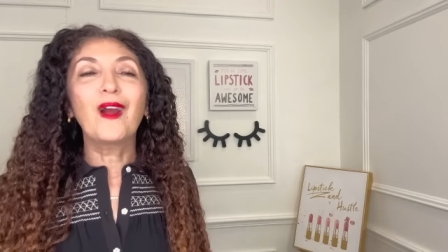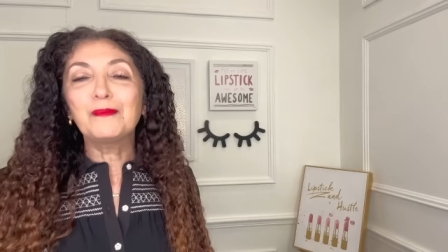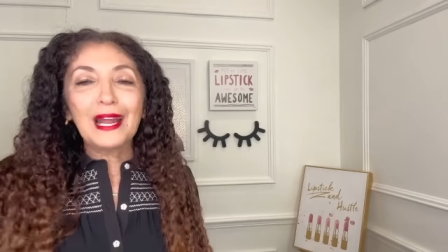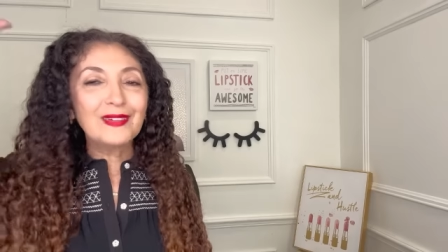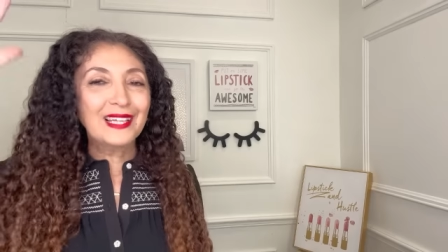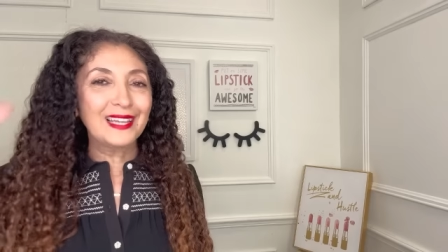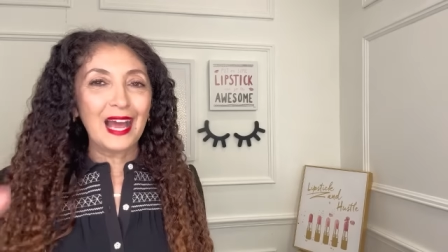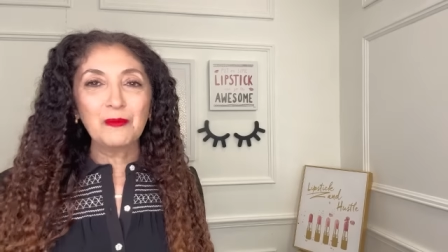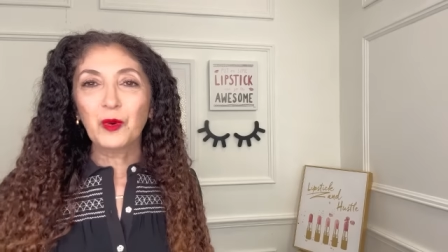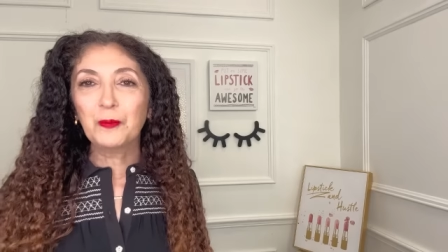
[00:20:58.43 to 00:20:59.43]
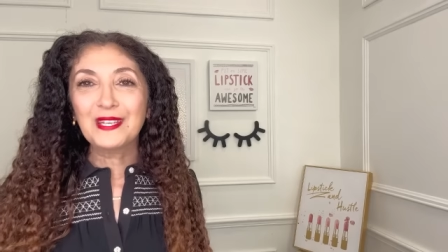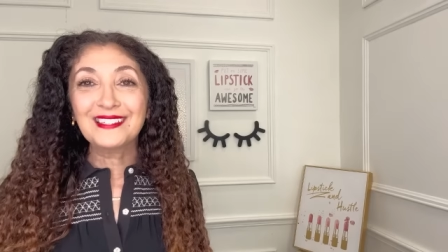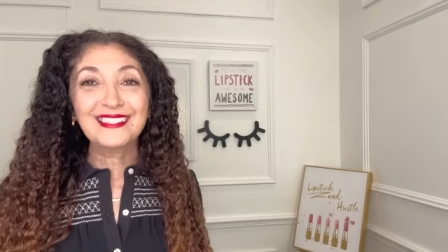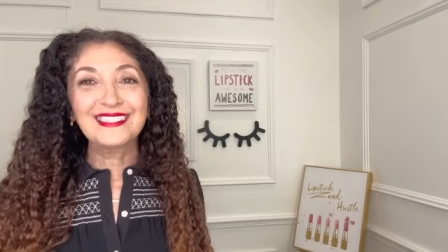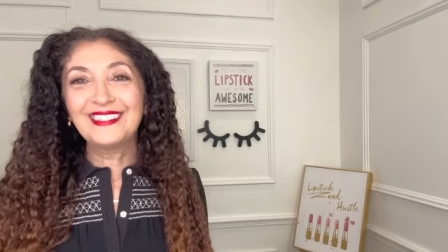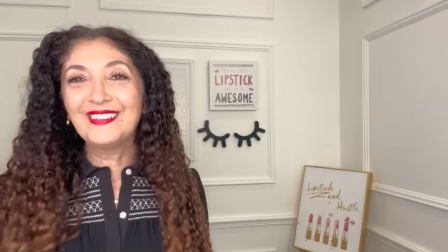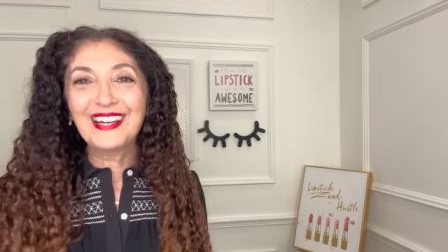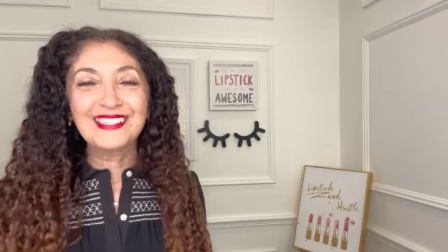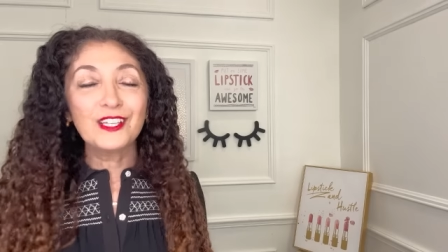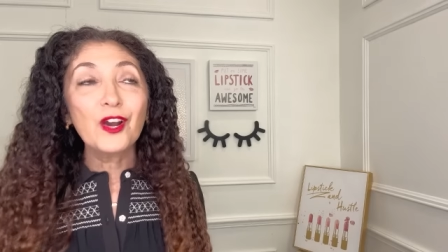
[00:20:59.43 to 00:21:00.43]
I'm going to have a lot more pieces because you
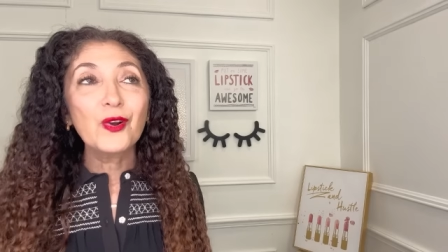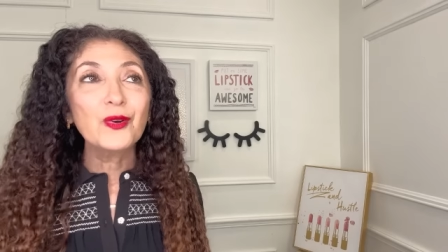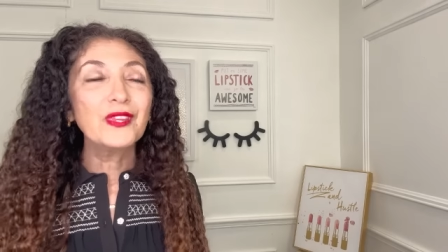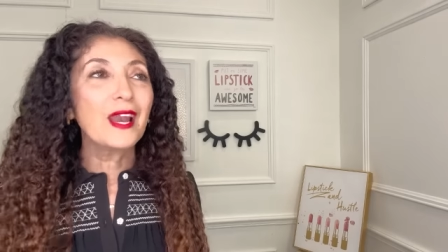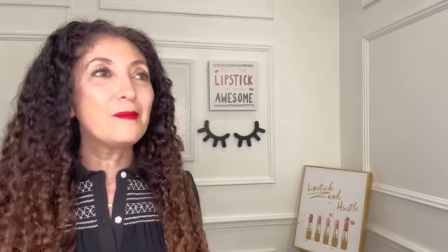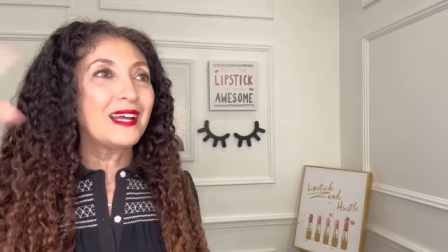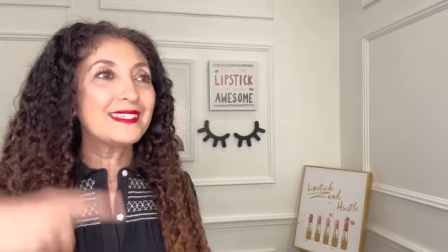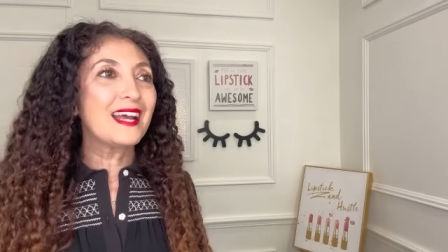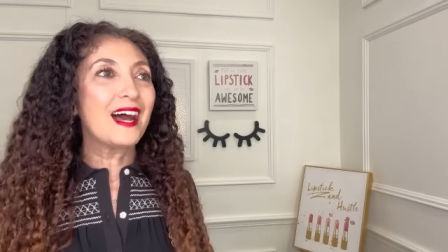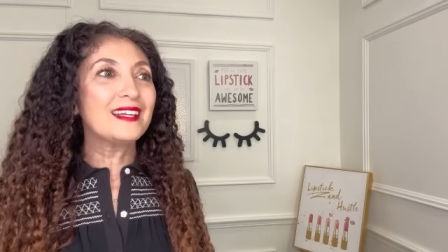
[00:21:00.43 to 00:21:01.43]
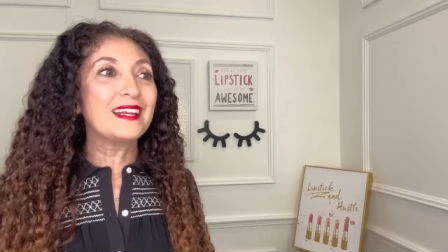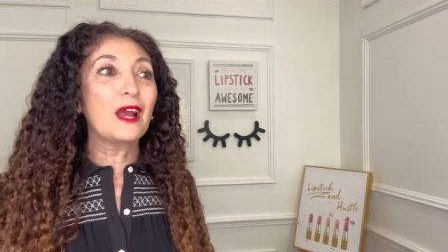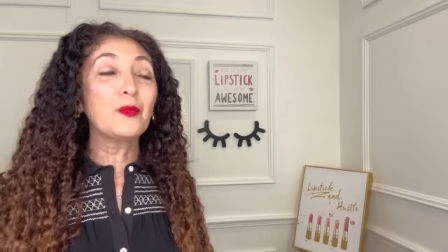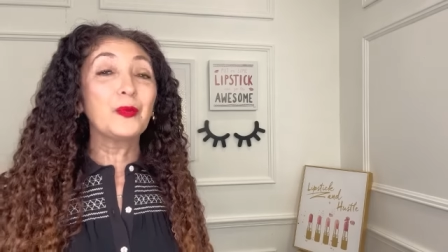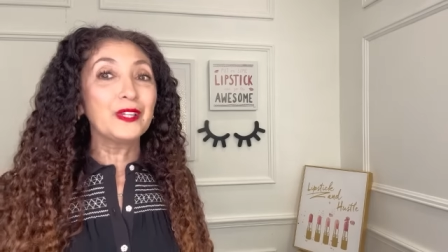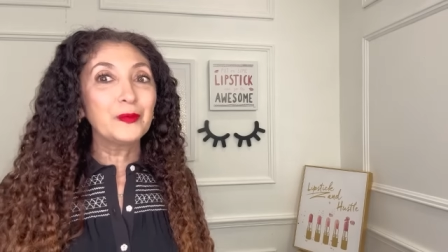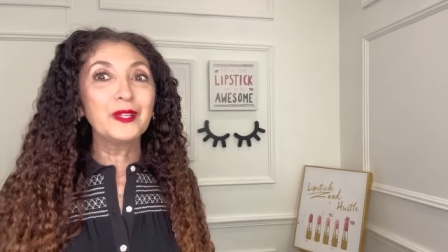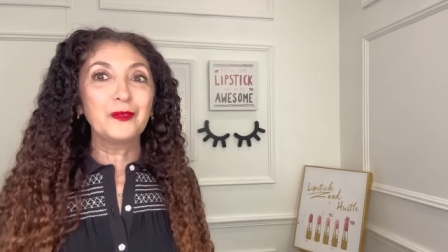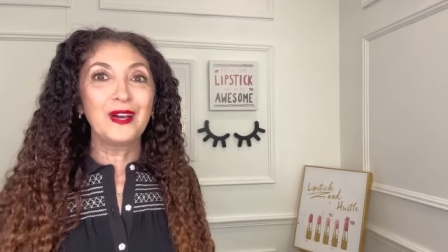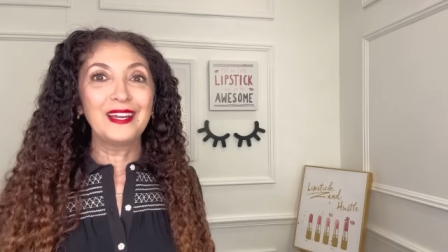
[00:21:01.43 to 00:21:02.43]
guys know that I'm not done and I really,
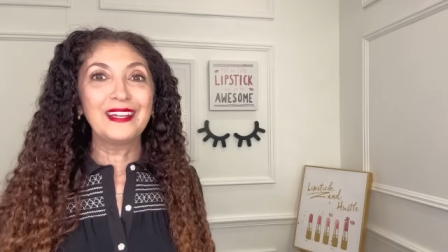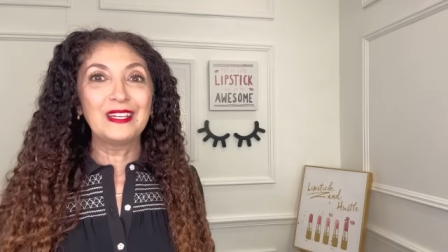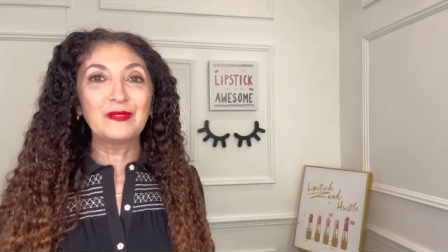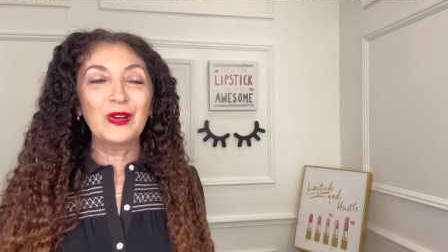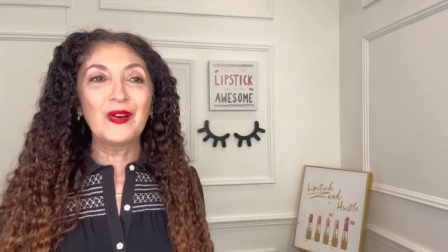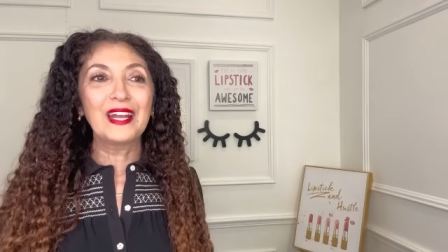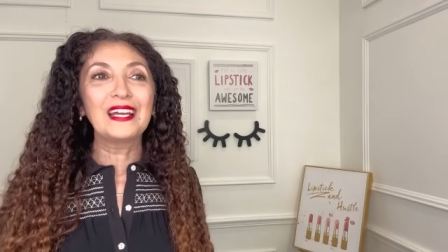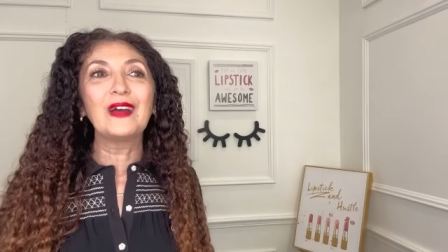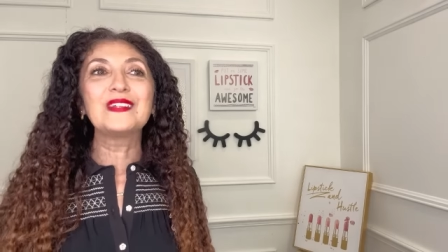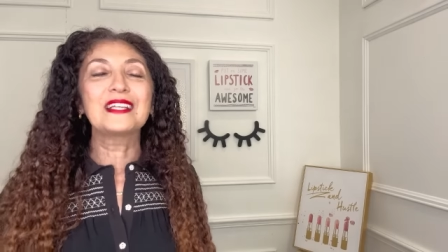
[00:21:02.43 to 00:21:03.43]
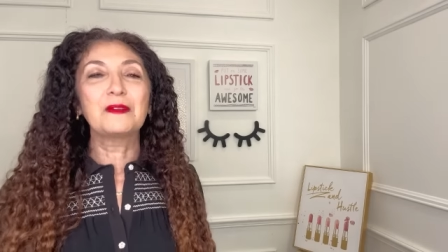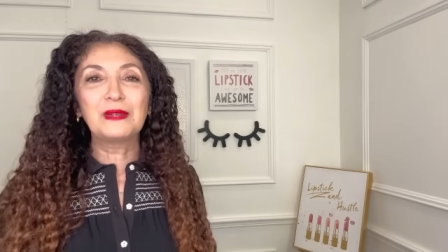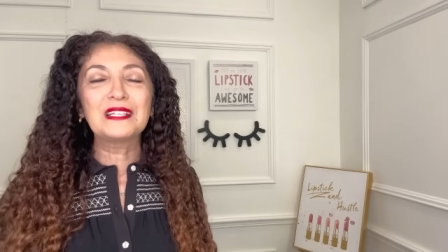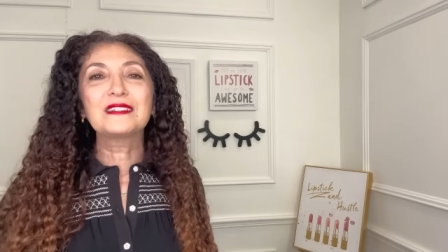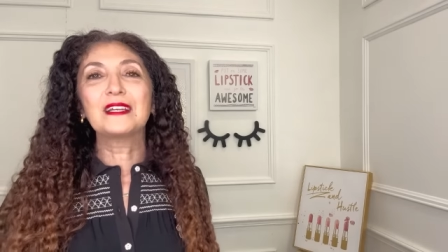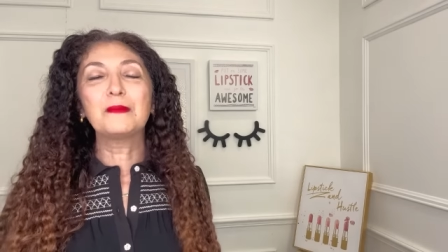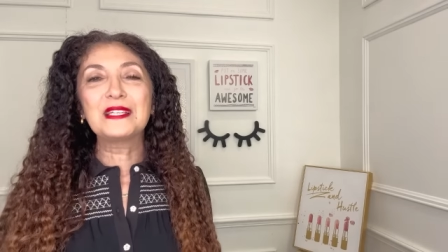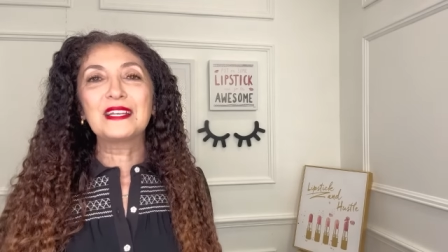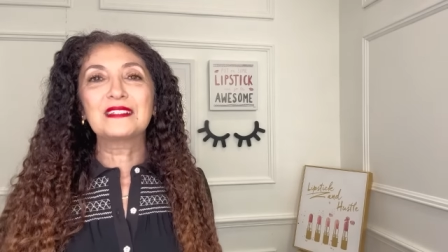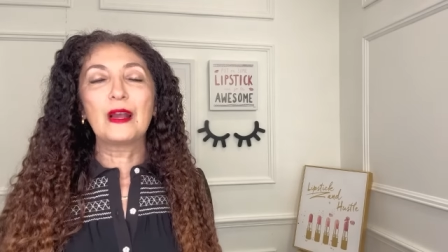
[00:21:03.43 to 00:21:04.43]
really wanted to keep going. And I was like, but it's going to be
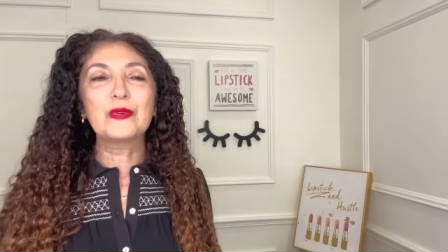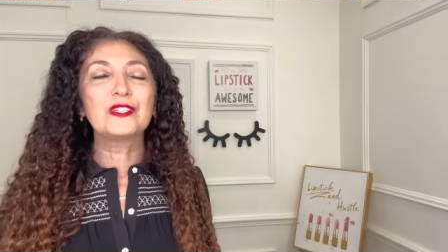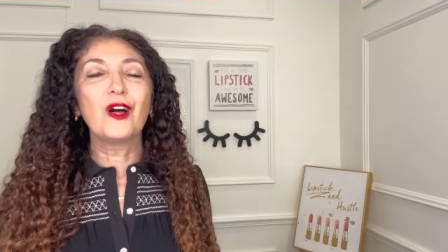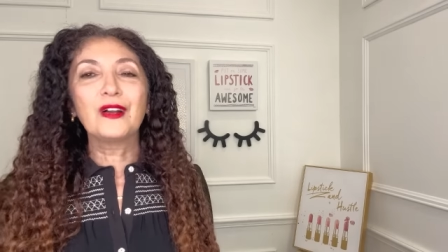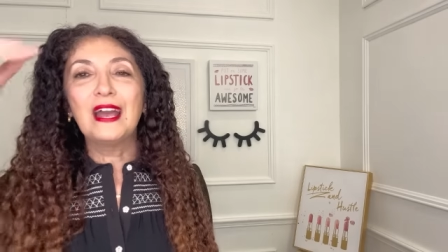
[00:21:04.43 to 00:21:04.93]
six hours long.